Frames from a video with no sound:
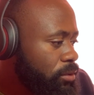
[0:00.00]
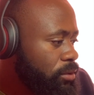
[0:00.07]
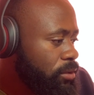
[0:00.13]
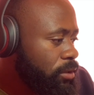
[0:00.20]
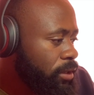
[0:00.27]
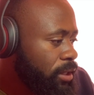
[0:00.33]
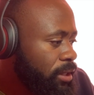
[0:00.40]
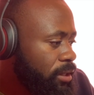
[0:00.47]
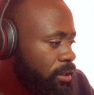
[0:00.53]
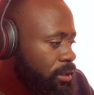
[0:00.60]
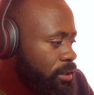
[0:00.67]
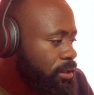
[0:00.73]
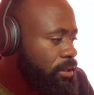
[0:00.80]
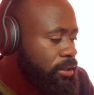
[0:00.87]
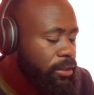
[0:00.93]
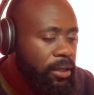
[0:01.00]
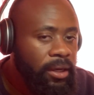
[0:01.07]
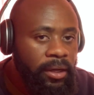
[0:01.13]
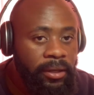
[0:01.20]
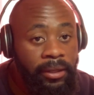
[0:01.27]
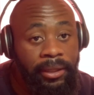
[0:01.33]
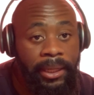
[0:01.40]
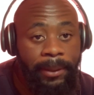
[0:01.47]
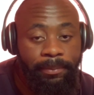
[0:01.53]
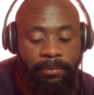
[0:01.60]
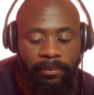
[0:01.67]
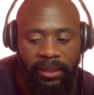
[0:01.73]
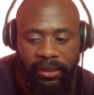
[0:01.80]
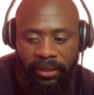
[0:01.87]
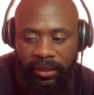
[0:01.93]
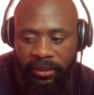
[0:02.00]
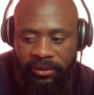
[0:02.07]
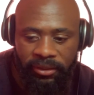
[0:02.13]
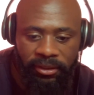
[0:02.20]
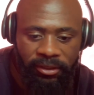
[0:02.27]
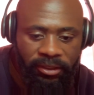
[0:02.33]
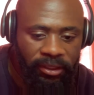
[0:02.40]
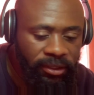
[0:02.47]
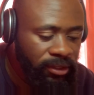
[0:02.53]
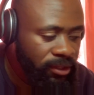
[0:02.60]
really grabbed my attention